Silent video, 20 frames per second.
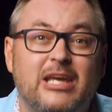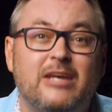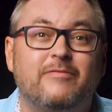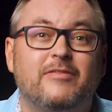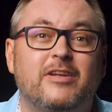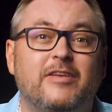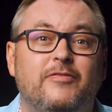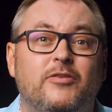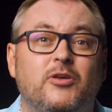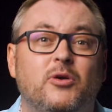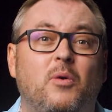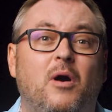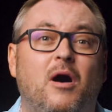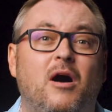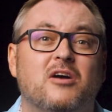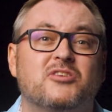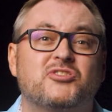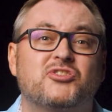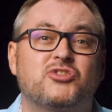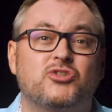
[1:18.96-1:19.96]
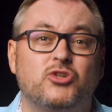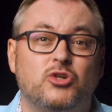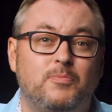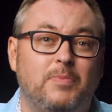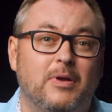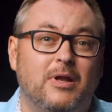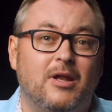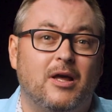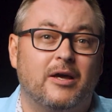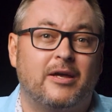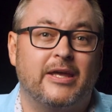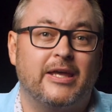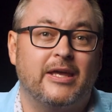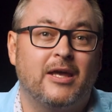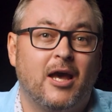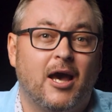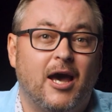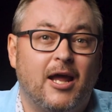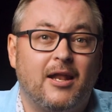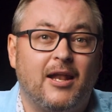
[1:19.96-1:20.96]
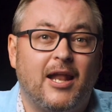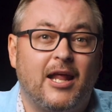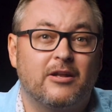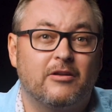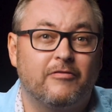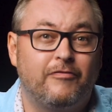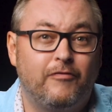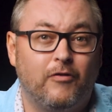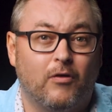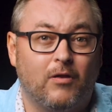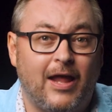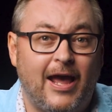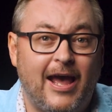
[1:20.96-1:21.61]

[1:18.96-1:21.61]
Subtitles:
Even if you are super lucky and land a full